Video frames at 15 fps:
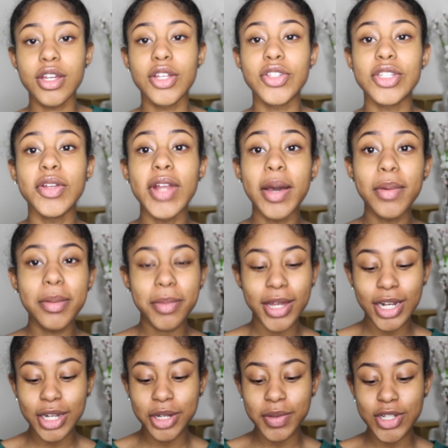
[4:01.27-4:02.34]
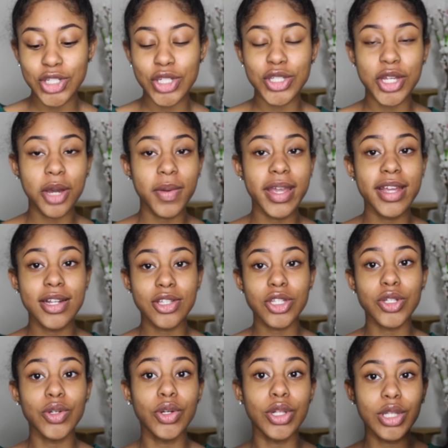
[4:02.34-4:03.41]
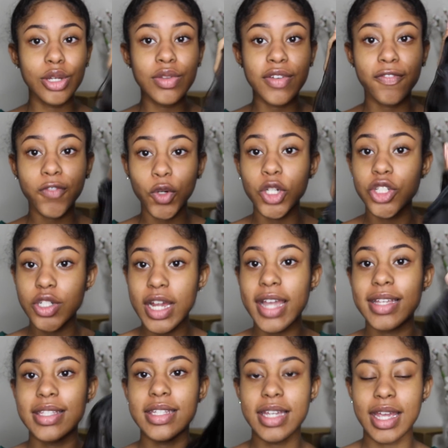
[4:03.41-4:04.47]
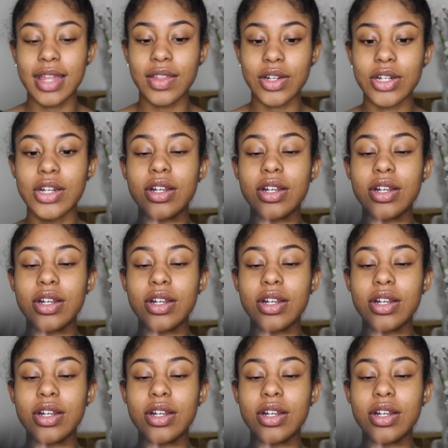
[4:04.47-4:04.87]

So now what I'm going to do is just go in to glue the 4 tracks together.